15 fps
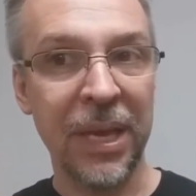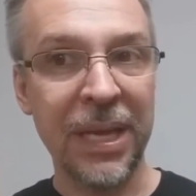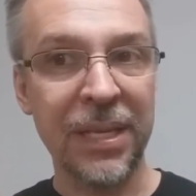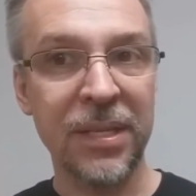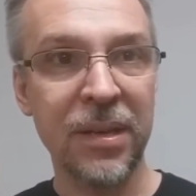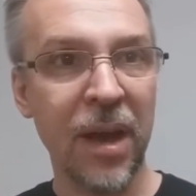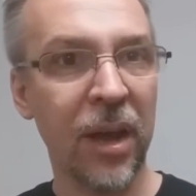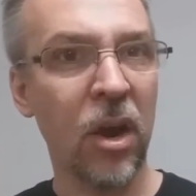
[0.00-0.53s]

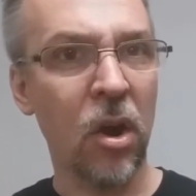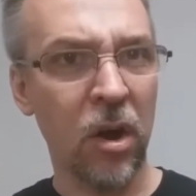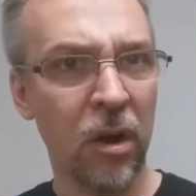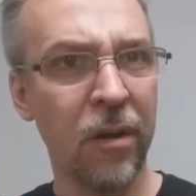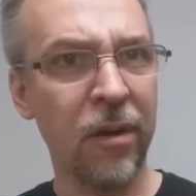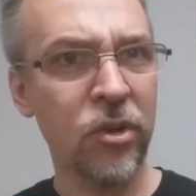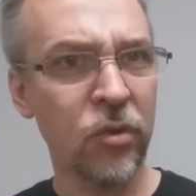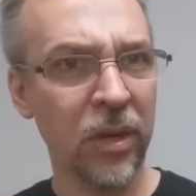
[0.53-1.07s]
It's not a
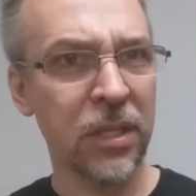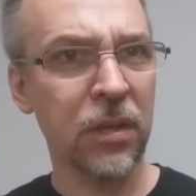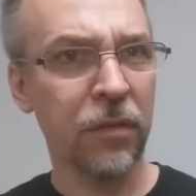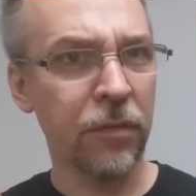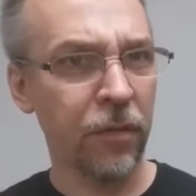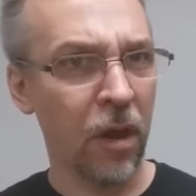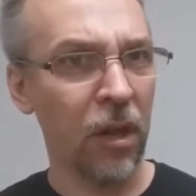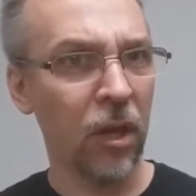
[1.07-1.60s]
hard trick to
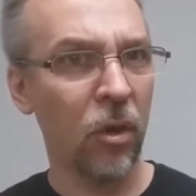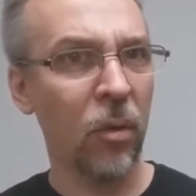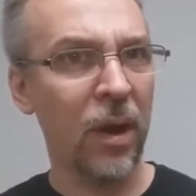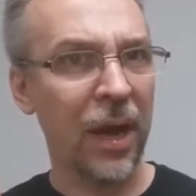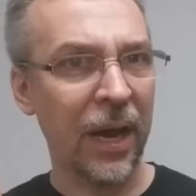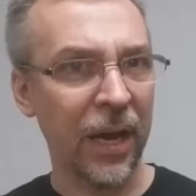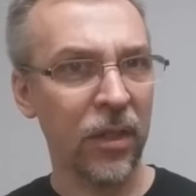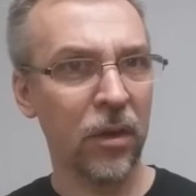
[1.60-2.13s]

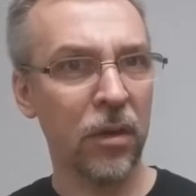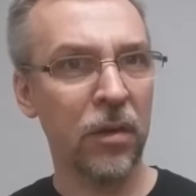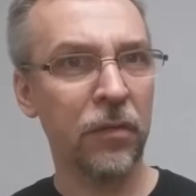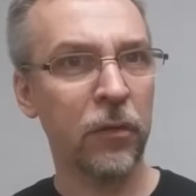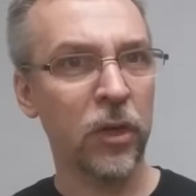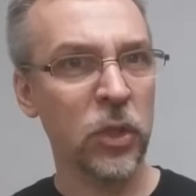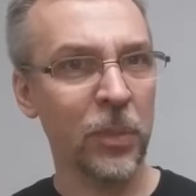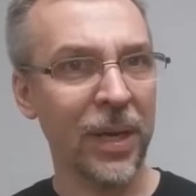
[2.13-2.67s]
follow either
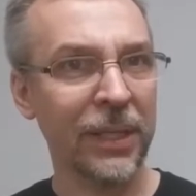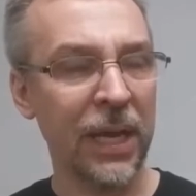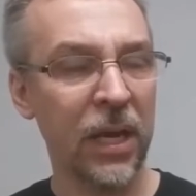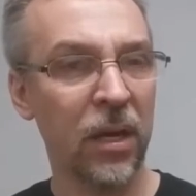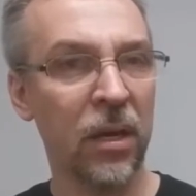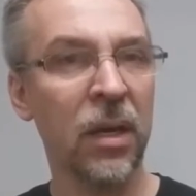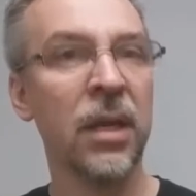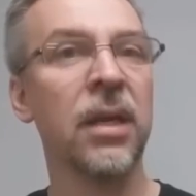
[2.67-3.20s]
for a
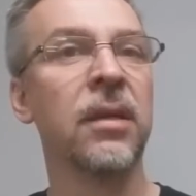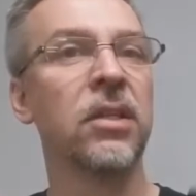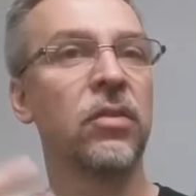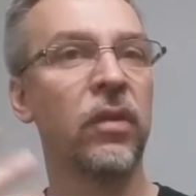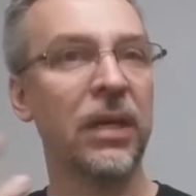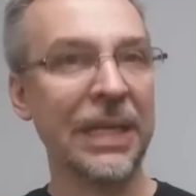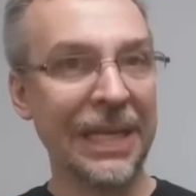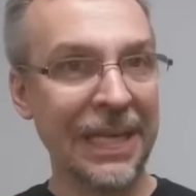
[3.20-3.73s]
spectator. It's
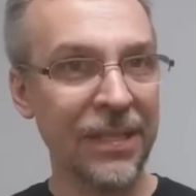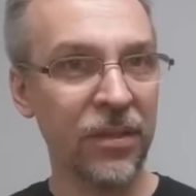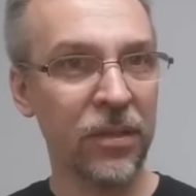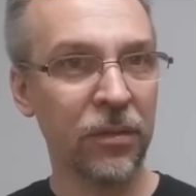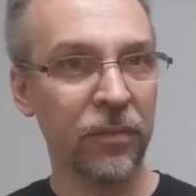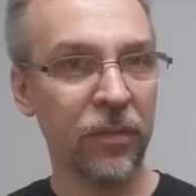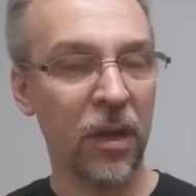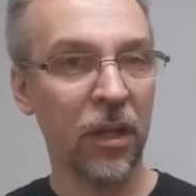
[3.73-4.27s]
very easy
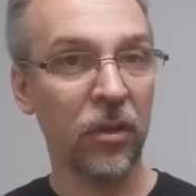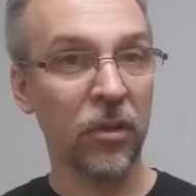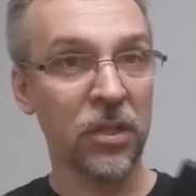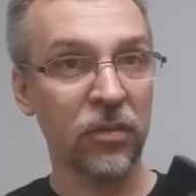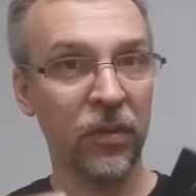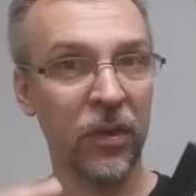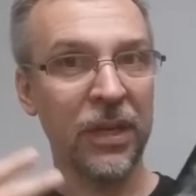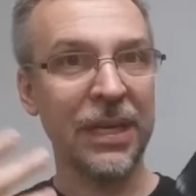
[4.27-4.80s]
to follow.
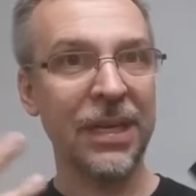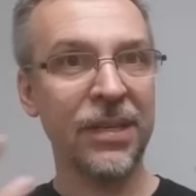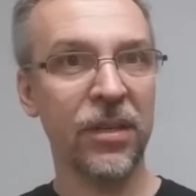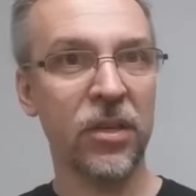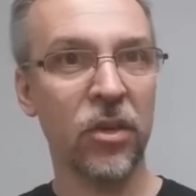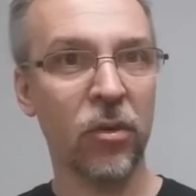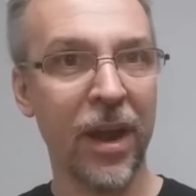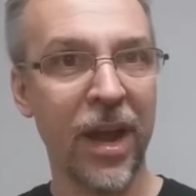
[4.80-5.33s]
It's very
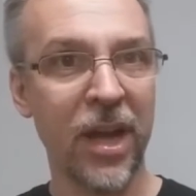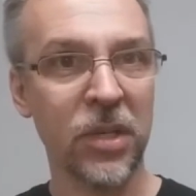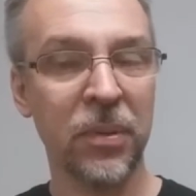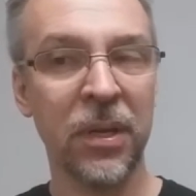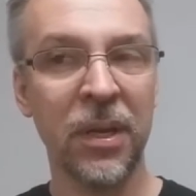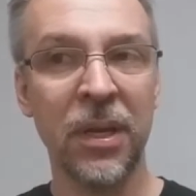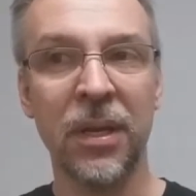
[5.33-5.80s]
easy to grasp.